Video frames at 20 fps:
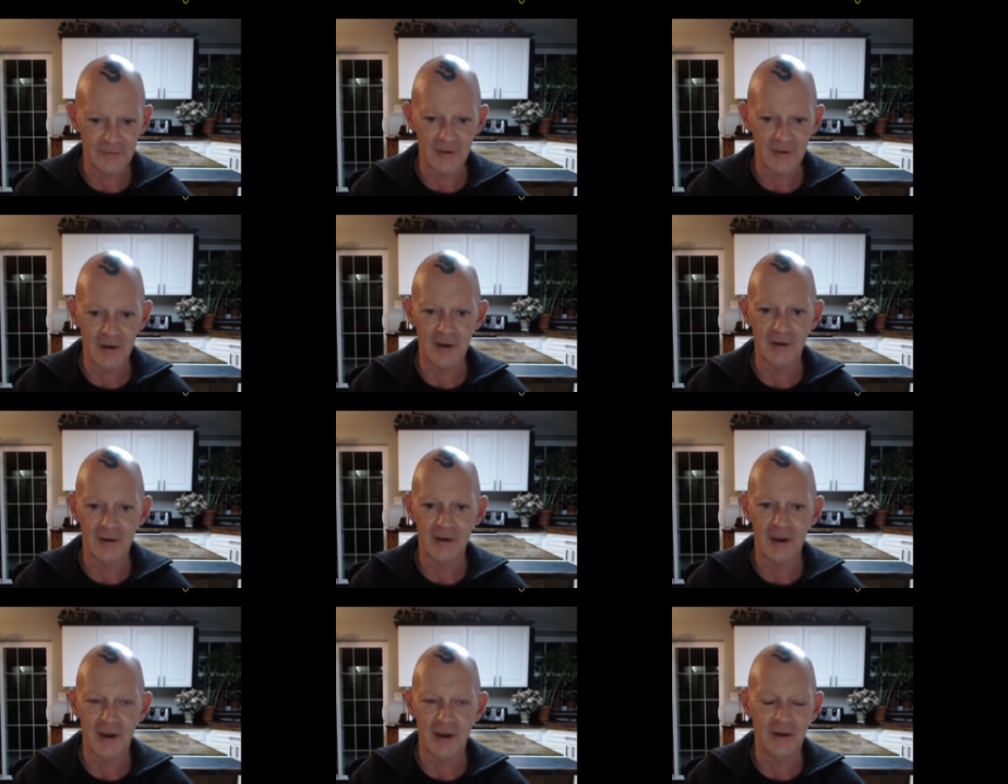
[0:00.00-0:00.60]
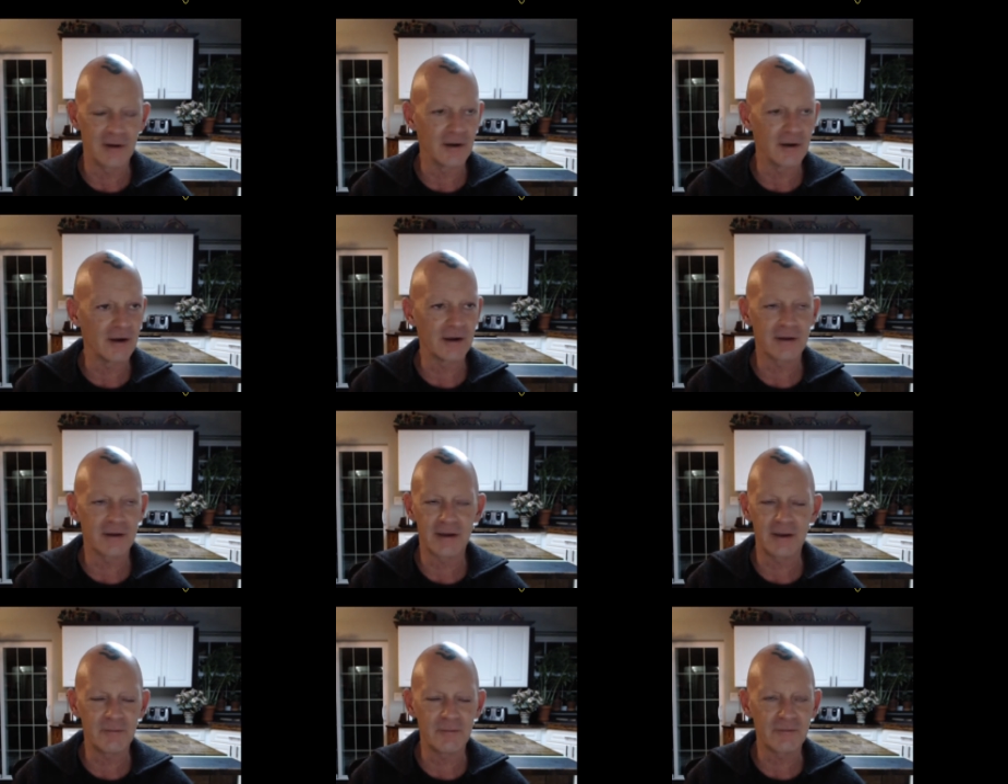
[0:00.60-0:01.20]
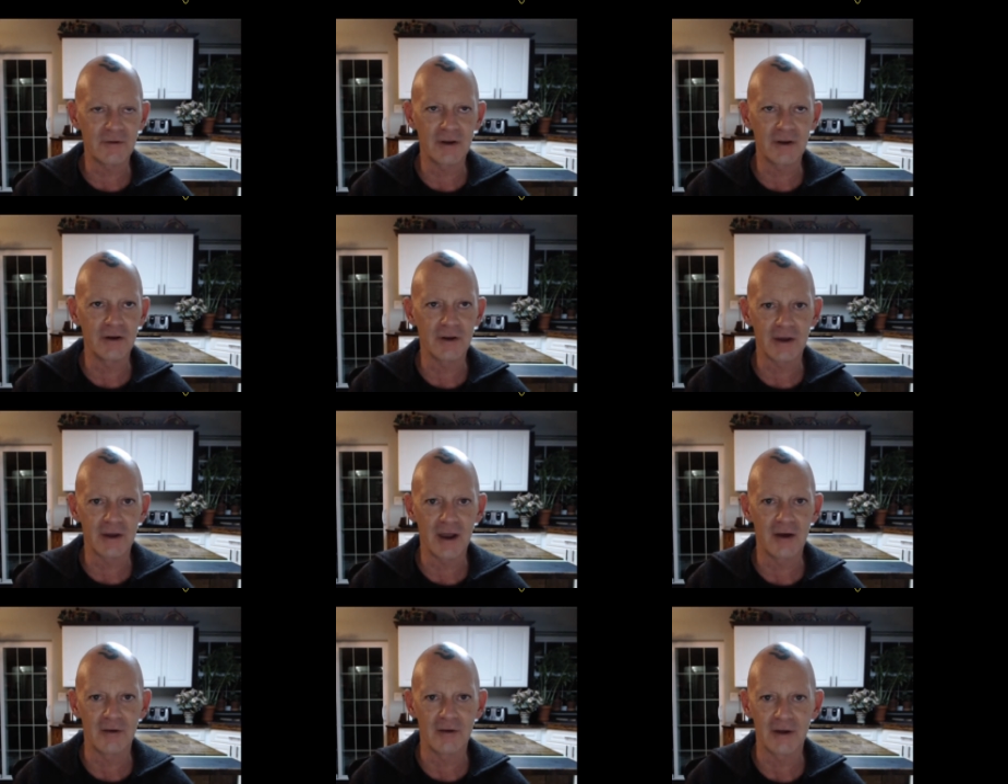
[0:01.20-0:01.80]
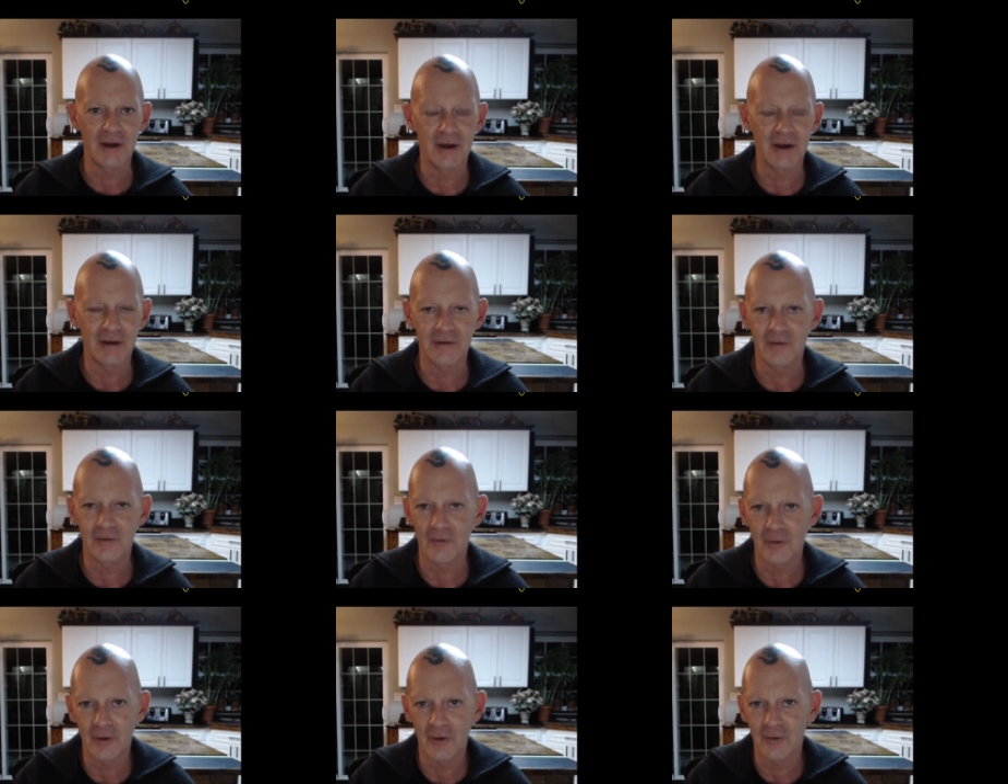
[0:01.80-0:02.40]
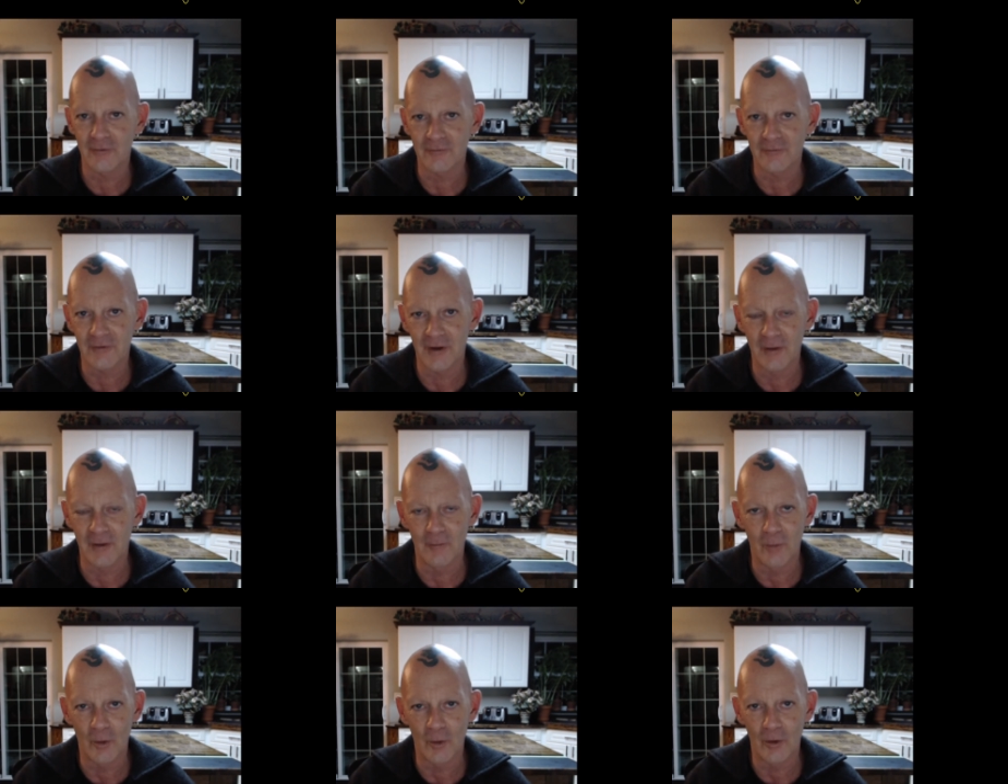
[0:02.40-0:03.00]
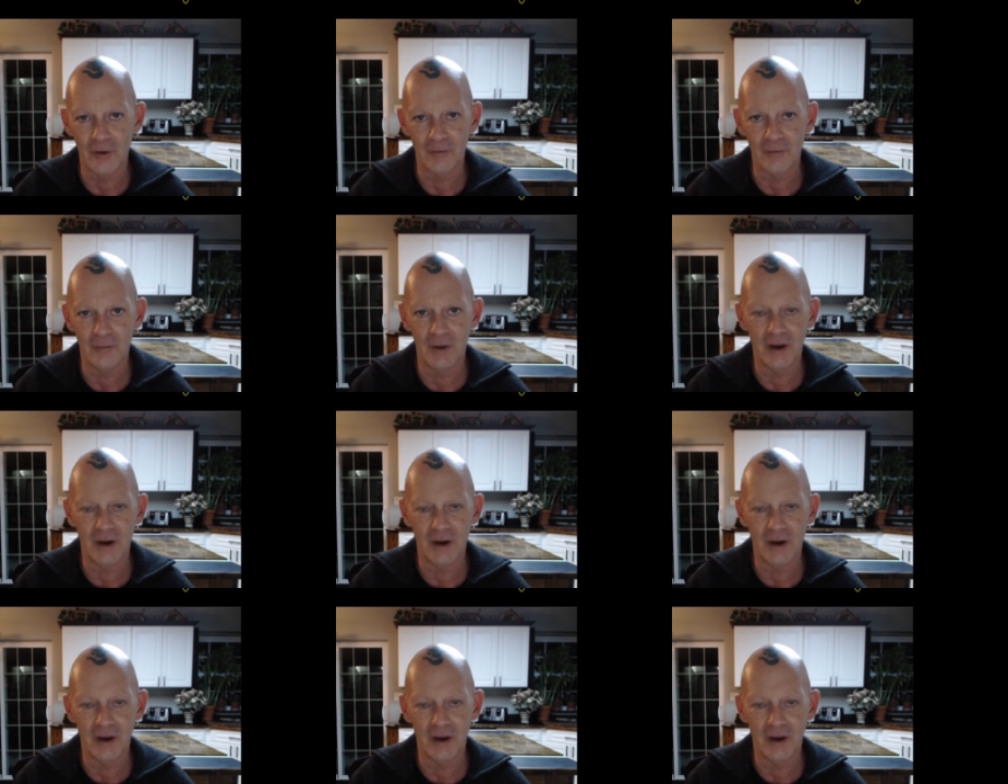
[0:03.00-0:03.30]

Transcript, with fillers: And, and I keep saying to Kelly, I don't understand boredom.